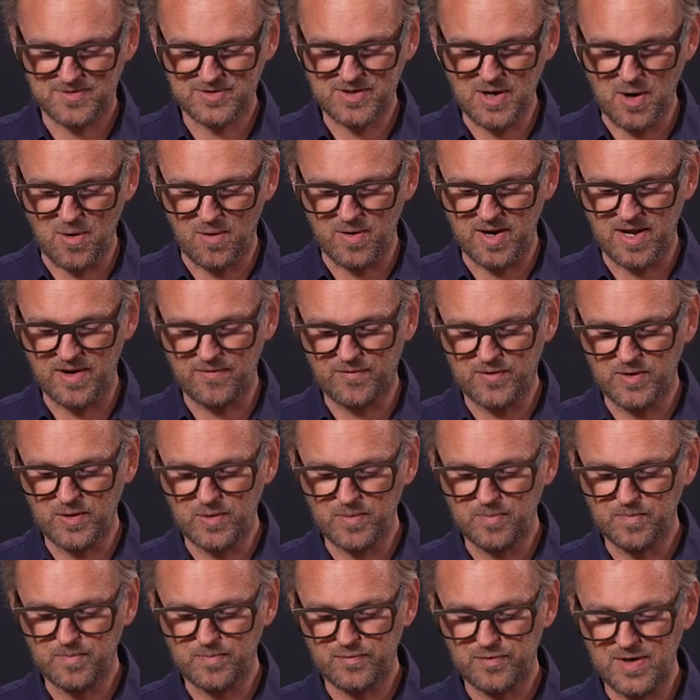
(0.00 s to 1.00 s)
So if
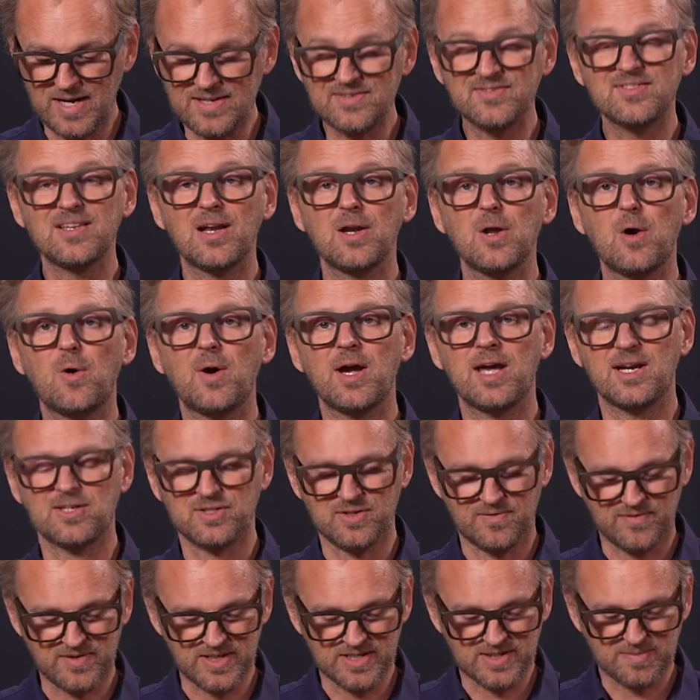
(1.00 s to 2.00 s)
you press the lower
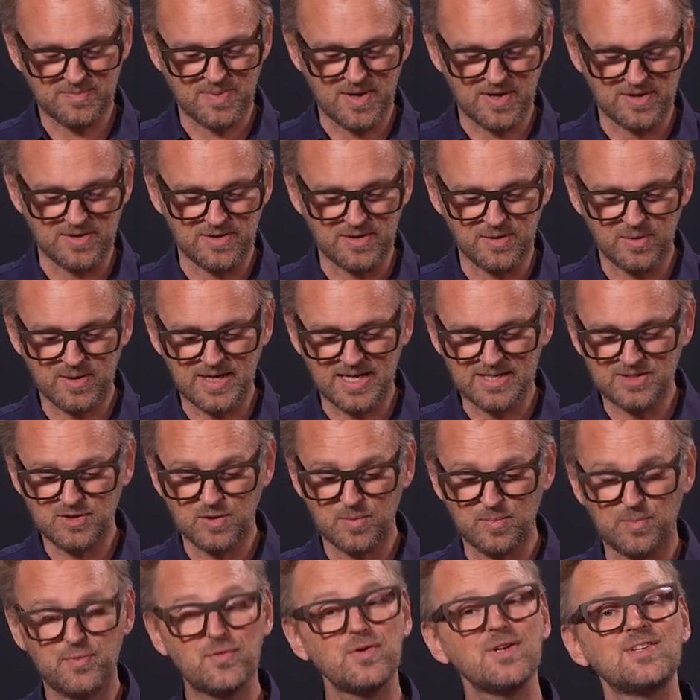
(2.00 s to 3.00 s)
edge of this button, you get
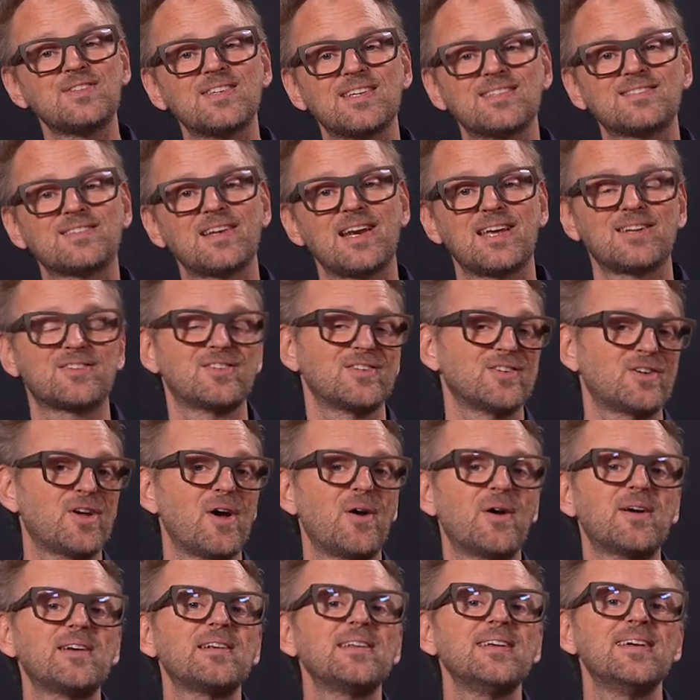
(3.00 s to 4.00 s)
to preset selection.
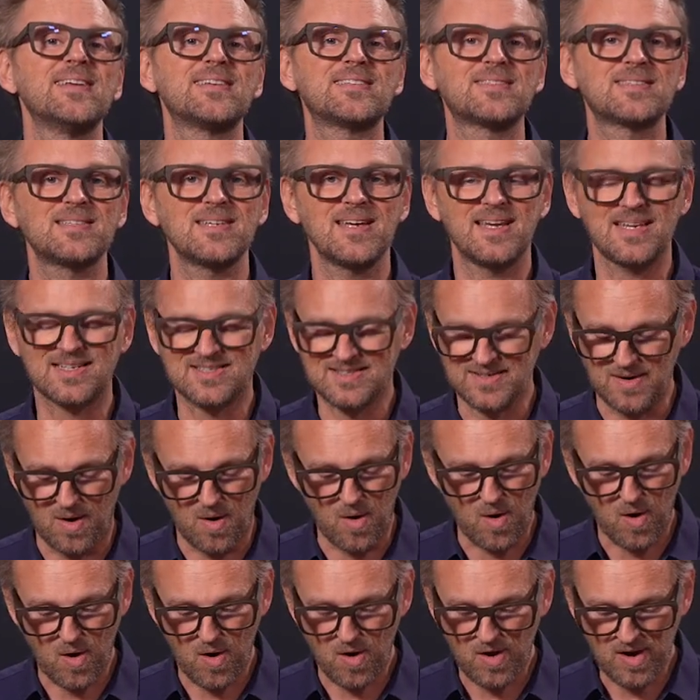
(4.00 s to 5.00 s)
Currently, it's it's
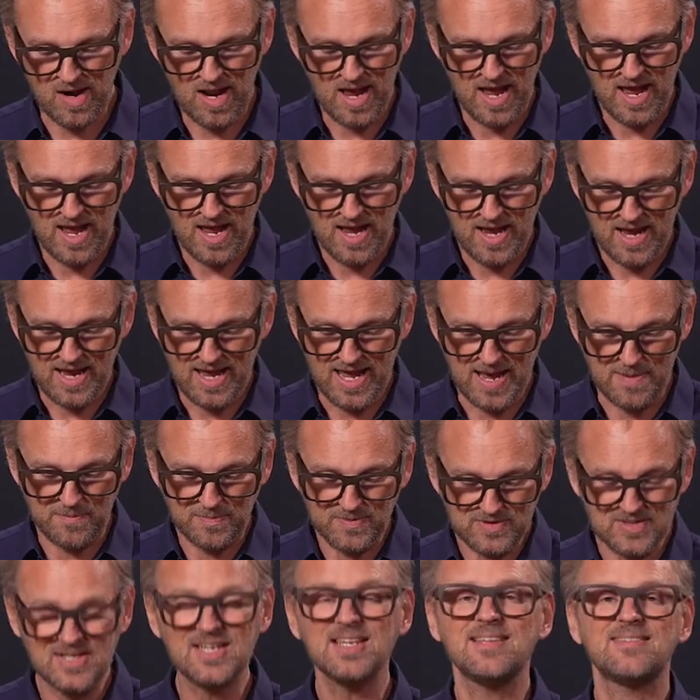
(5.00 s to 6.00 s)
all
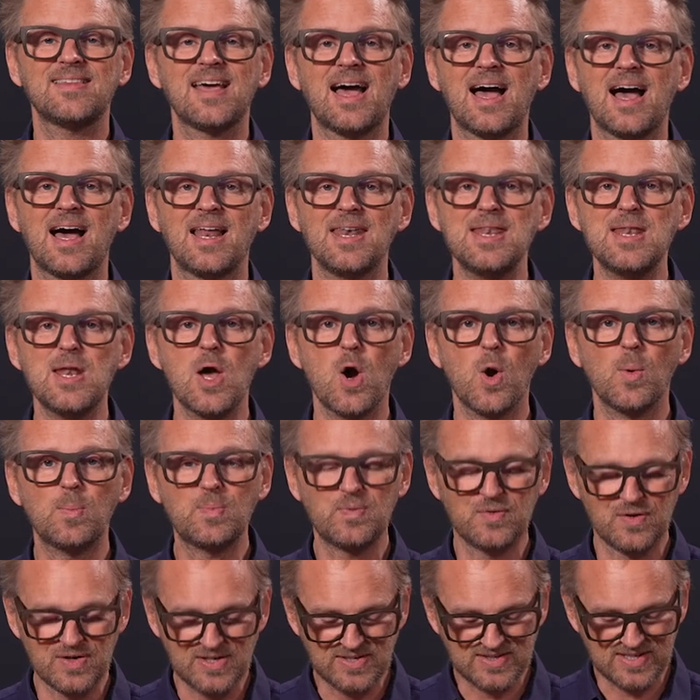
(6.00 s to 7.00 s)
empty. There are no
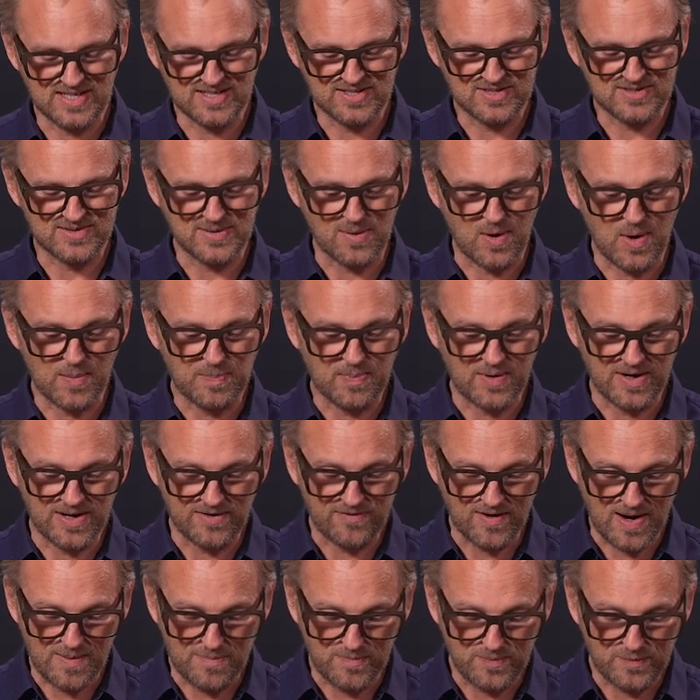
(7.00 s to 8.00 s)
presets stored, but
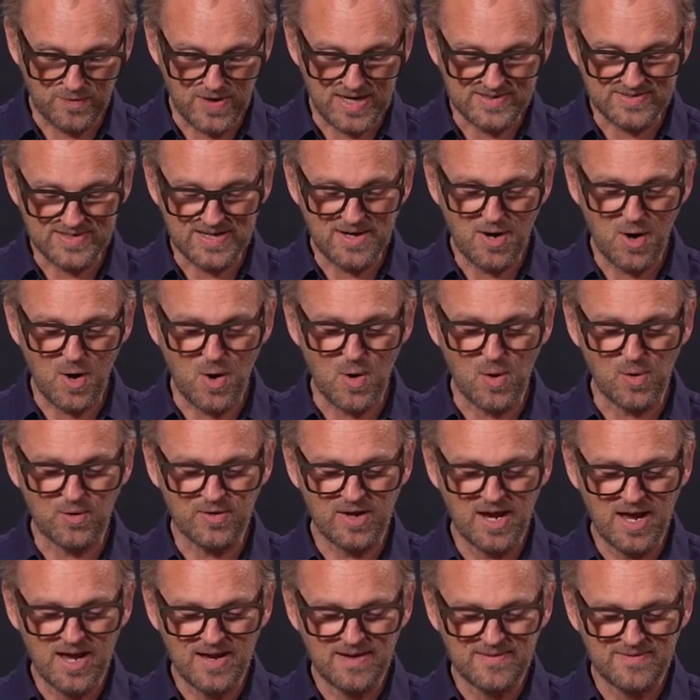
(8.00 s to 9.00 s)
if I press and
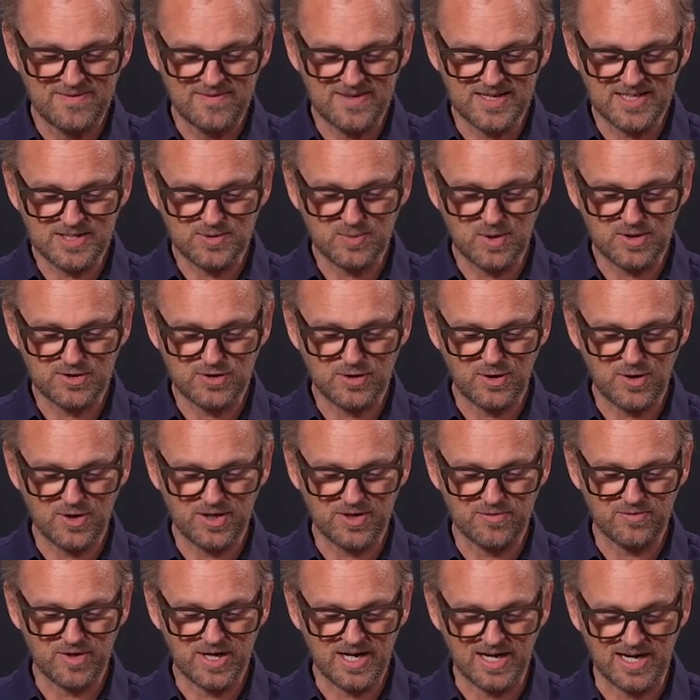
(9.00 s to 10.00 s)
hold, this will
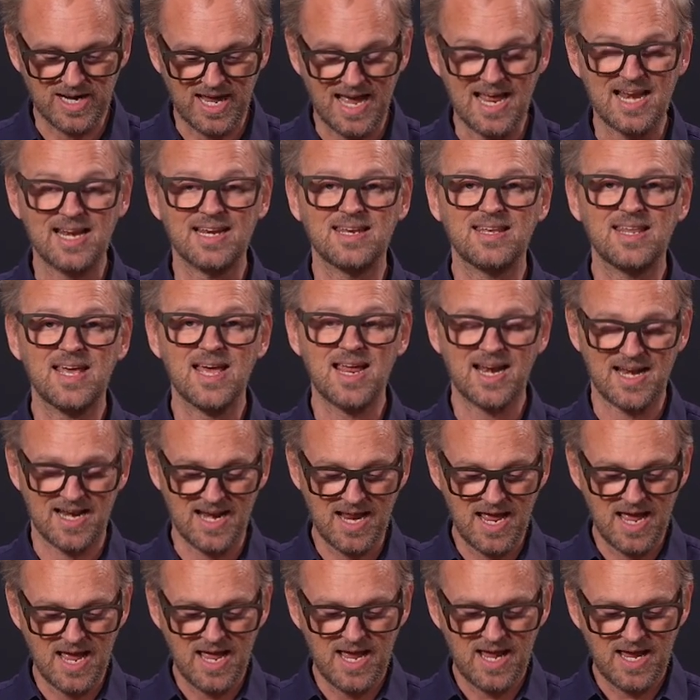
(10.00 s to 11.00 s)
turn green and
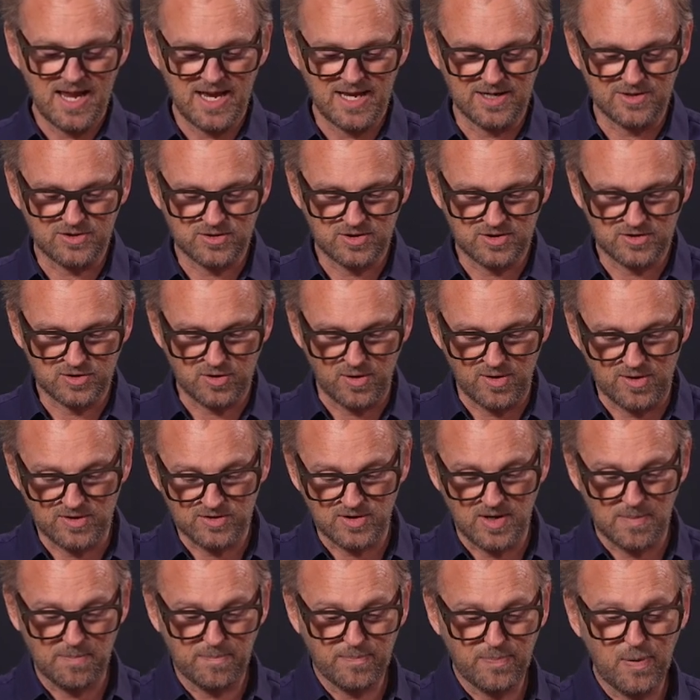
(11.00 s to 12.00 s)
then it
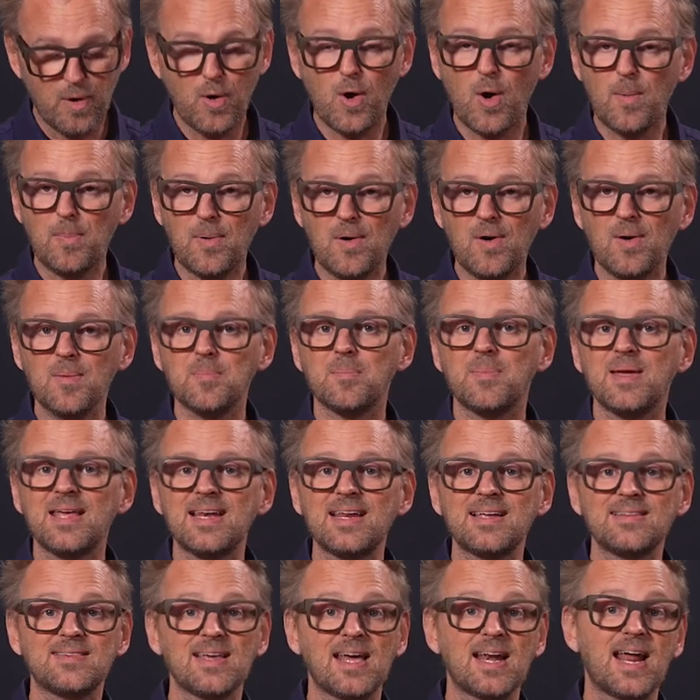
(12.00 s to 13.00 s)
turns up purple,
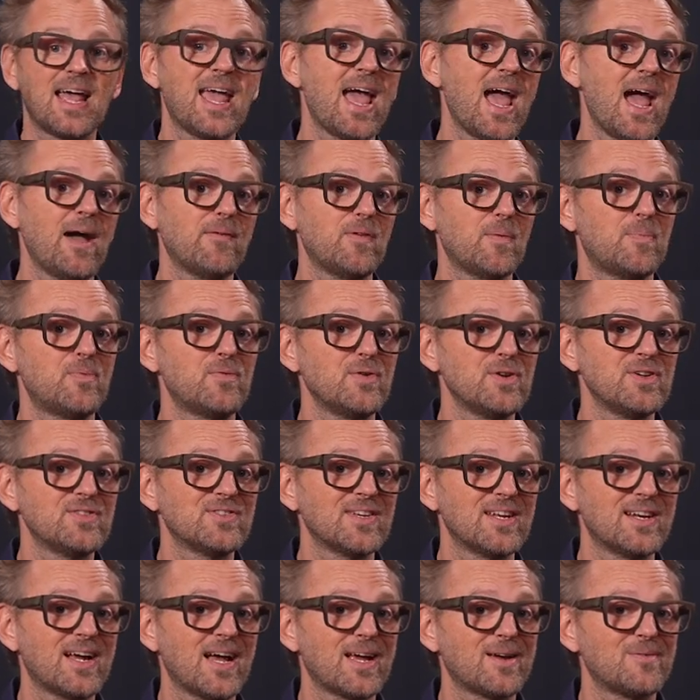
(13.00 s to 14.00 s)
meaning that I have a
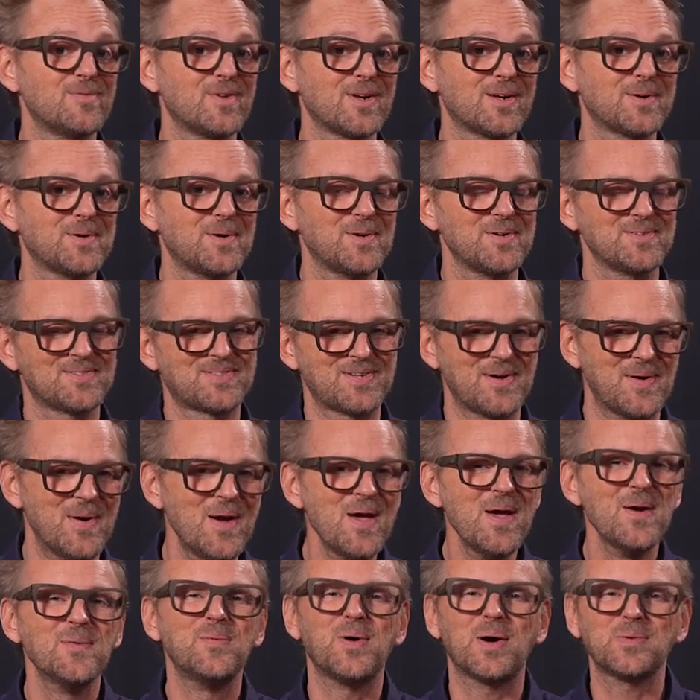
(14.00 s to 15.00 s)
preset I can recall. So
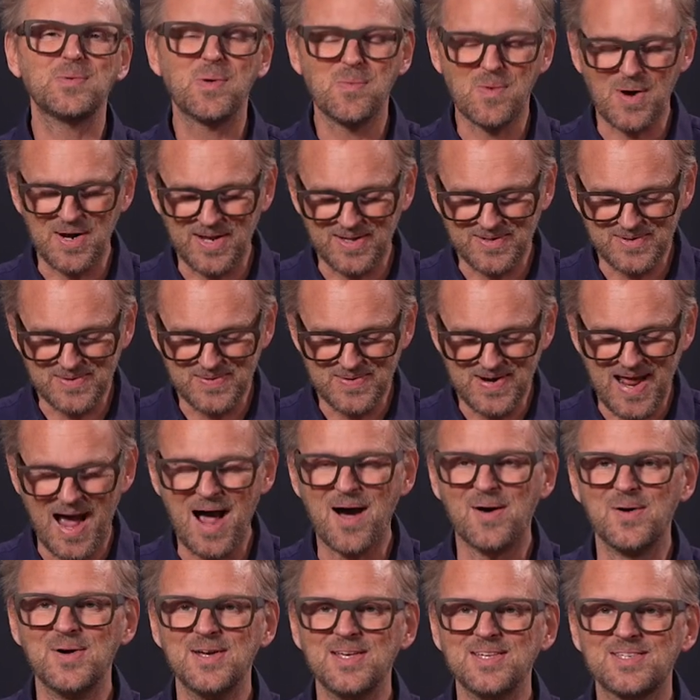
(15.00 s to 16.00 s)
what we want to do
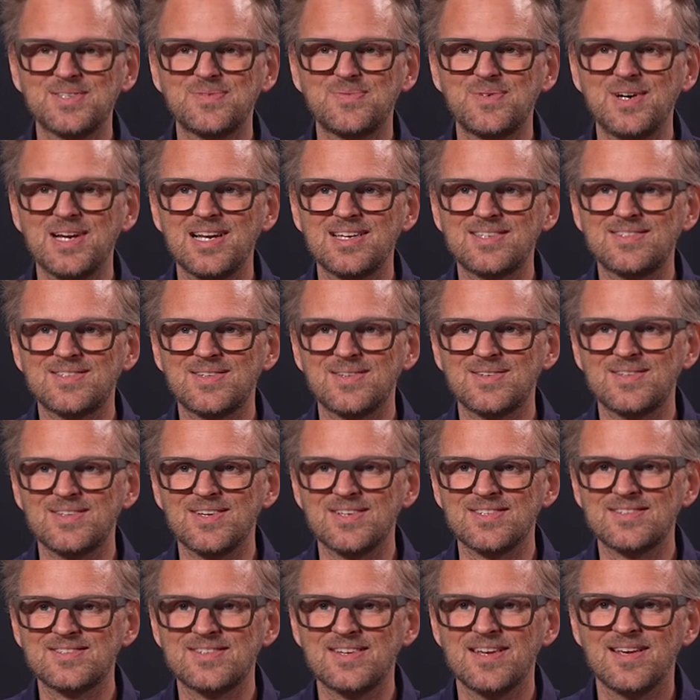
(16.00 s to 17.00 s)
now is really to
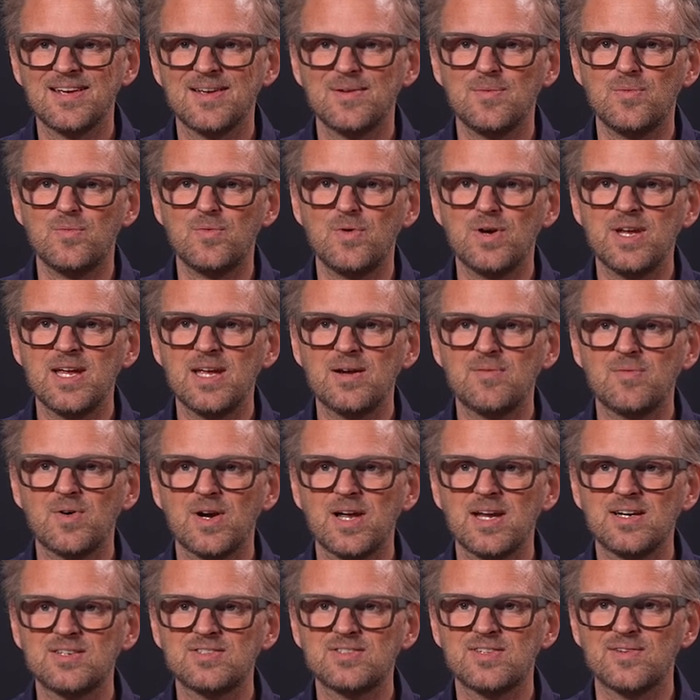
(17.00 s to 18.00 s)
just
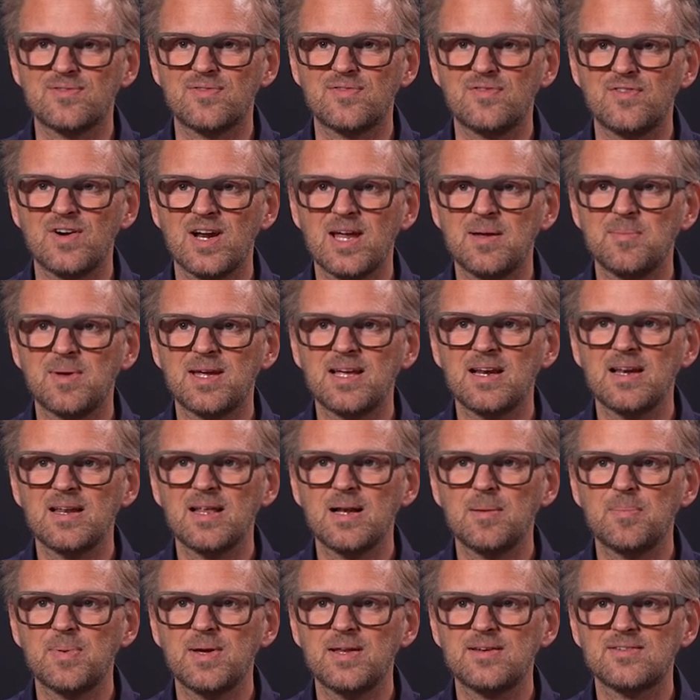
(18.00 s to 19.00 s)
rearrange the framing a
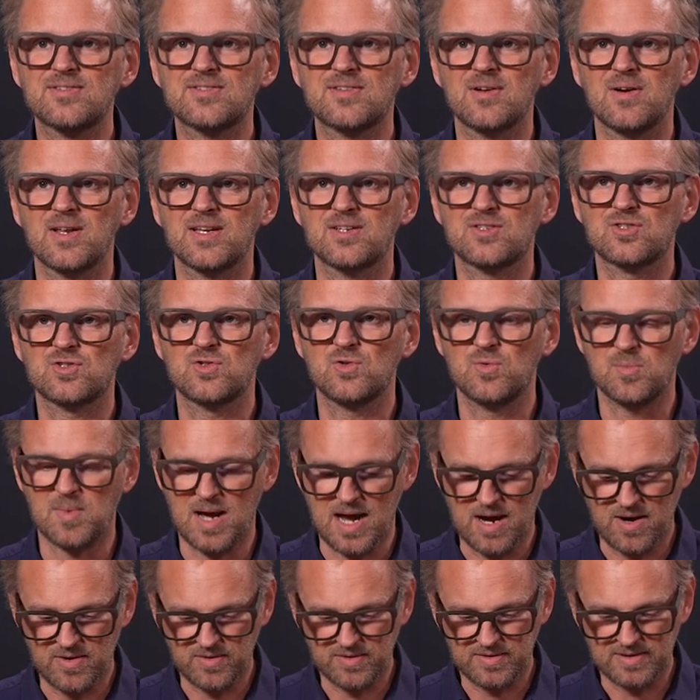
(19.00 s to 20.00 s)
little bit. So let's zoom
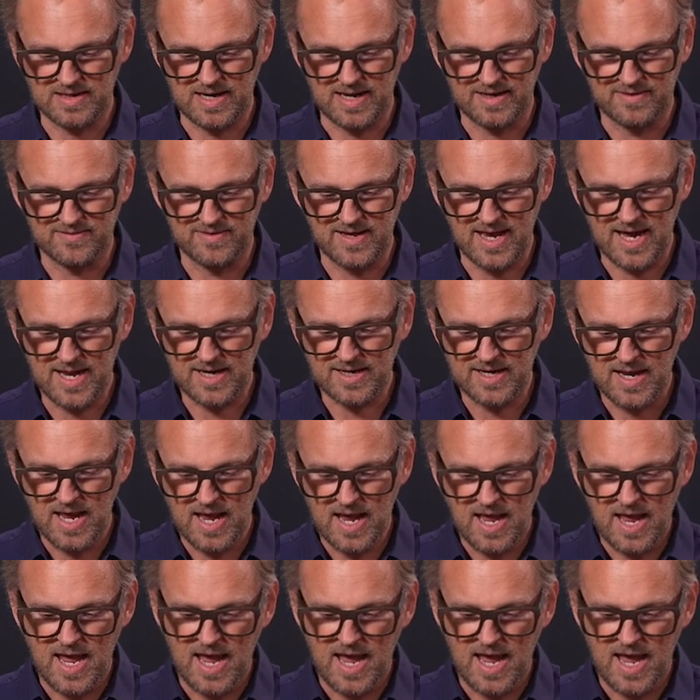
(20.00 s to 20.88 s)
out like that.